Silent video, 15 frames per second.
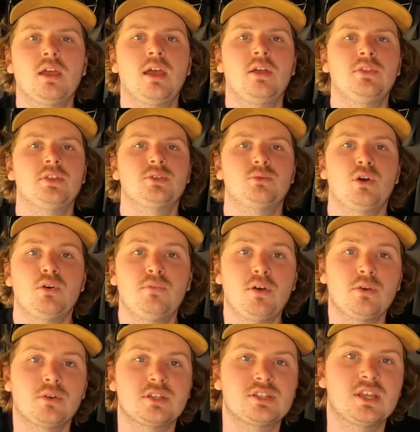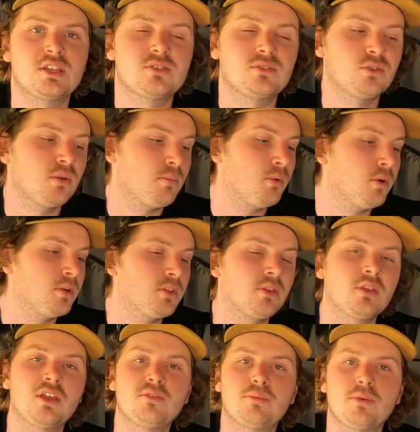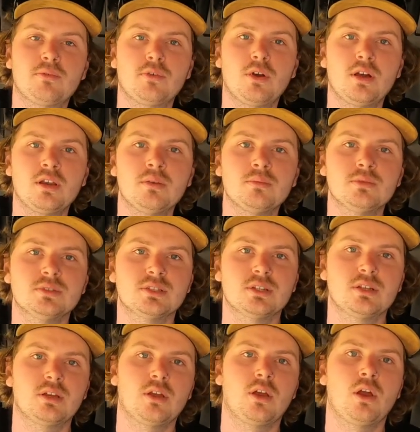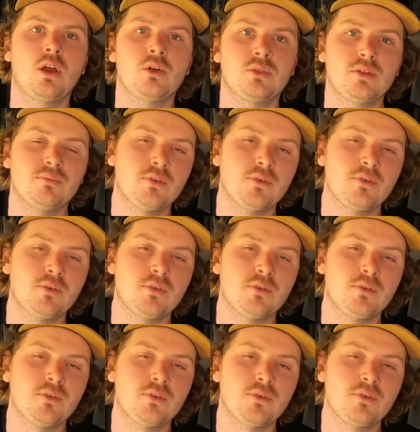And the 12-volt accessory point that they've provided was only